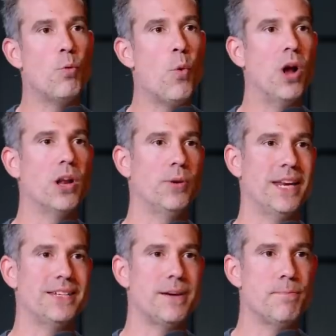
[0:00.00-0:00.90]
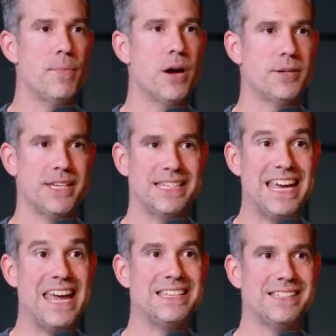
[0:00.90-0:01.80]
wallow in it, immerse it,
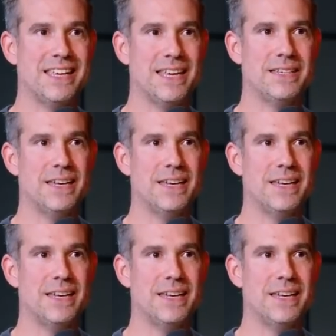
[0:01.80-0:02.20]
taste it.